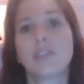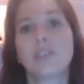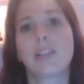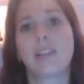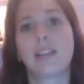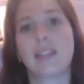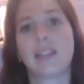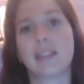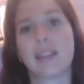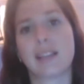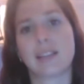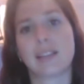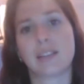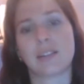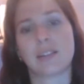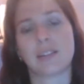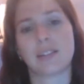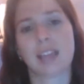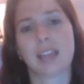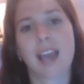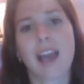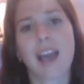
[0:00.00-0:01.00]
something that's
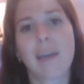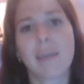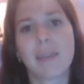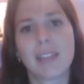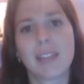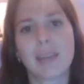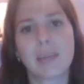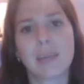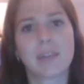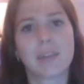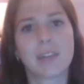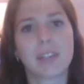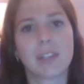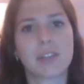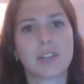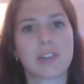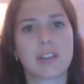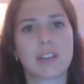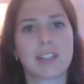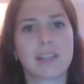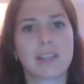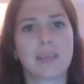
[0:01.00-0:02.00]
going to happen that we're really
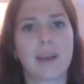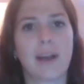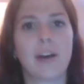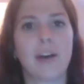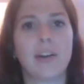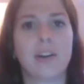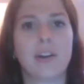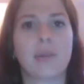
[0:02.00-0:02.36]
stressed about,